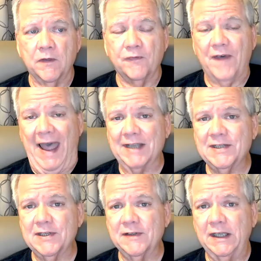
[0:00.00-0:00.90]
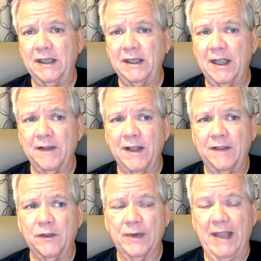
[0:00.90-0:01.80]
facts and
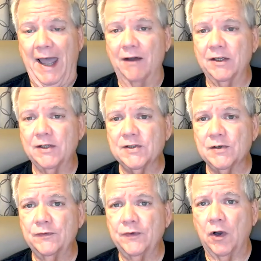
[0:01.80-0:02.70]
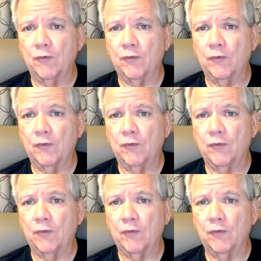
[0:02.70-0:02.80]
the realities of